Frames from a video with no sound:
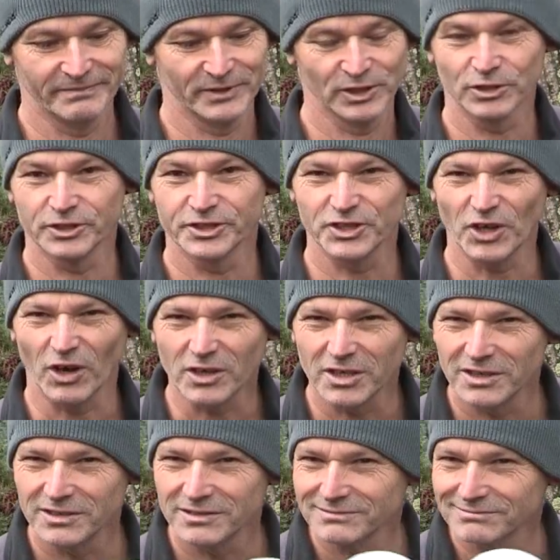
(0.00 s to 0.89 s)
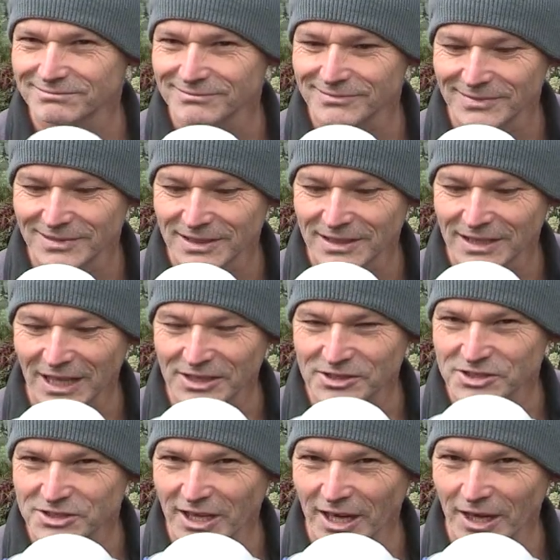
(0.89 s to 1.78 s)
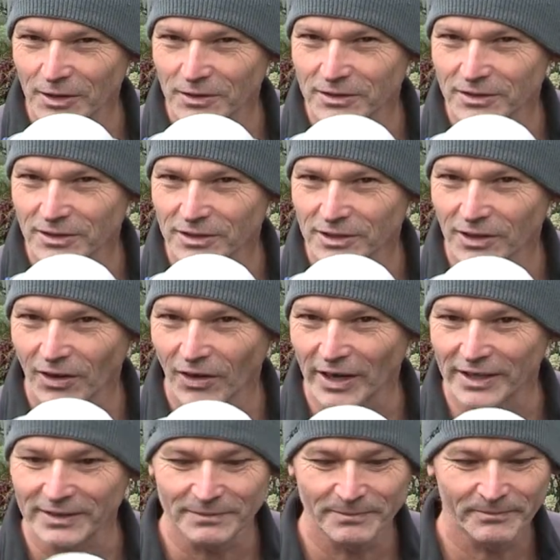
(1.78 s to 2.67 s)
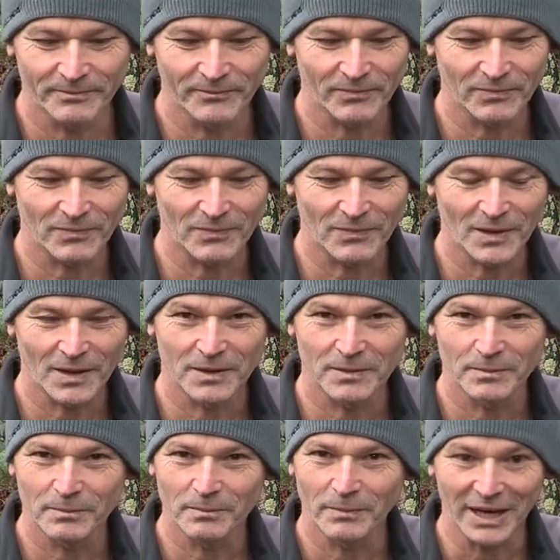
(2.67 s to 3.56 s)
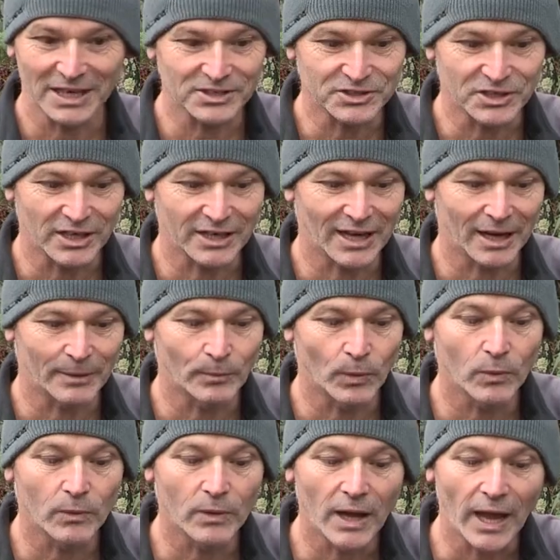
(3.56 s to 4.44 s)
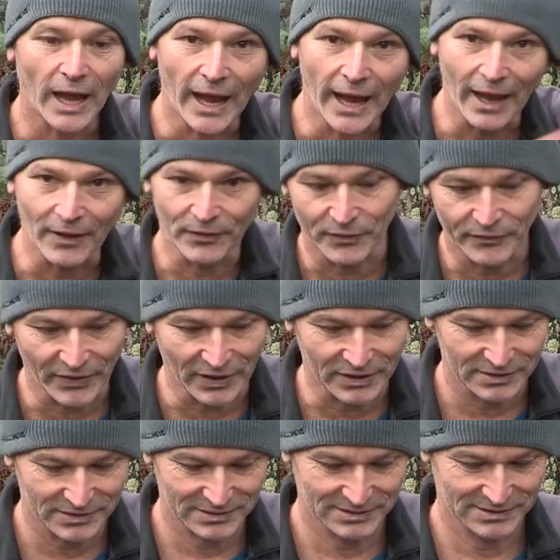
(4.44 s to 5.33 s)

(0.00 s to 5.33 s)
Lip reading: Little sock cuts down the light, makes it come out the front.